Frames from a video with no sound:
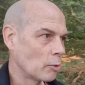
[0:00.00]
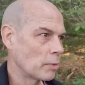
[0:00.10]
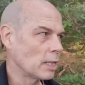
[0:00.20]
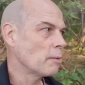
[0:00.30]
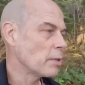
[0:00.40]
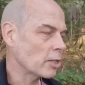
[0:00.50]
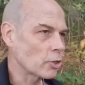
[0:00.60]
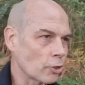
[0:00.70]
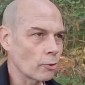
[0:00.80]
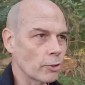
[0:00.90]
But let me
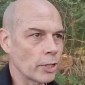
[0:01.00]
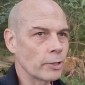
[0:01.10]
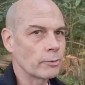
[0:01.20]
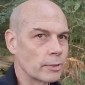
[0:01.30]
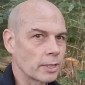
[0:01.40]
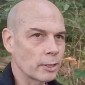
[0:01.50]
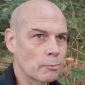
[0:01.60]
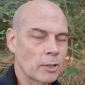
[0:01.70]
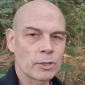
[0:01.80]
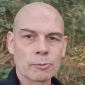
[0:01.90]
assure you that the
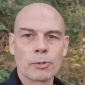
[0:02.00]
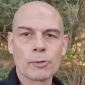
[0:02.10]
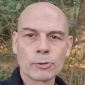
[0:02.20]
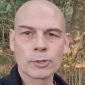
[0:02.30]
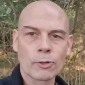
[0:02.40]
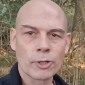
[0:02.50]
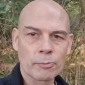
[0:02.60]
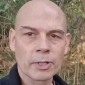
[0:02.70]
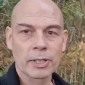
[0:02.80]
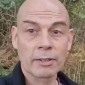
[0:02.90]
most important
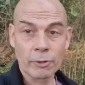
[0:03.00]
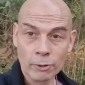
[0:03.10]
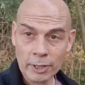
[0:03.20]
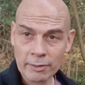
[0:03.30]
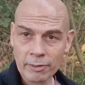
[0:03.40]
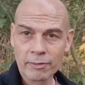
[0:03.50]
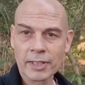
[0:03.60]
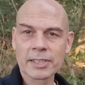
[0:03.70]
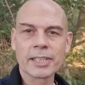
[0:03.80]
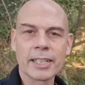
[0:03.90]
document, if you're looking for
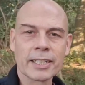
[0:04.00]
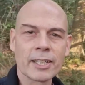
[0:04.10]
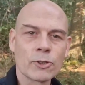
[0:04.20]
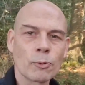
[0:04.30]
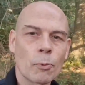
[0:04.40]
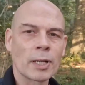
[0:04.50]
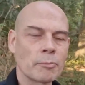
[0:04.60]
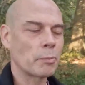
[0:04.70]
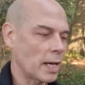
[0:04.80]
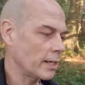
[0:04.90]
funding, is your
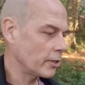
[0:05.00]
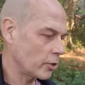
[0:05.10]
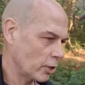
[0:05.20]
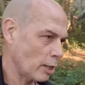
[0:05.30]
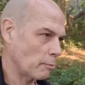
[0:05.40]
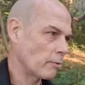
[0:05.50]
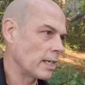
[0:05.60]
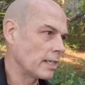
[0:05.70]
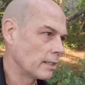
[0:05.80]
one-page summary.